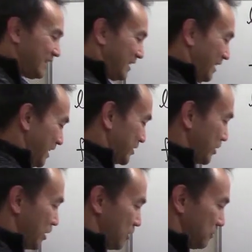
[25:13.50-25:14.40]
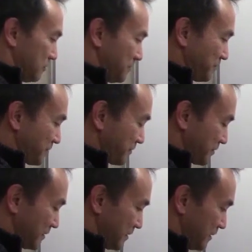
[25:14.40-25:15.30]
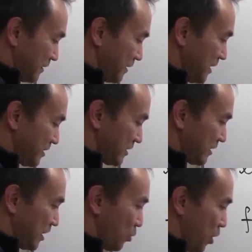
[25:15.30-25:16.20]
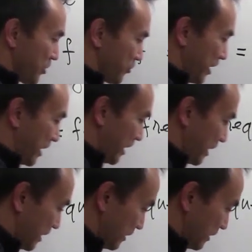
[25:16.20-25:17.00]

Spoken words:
And so this equation right here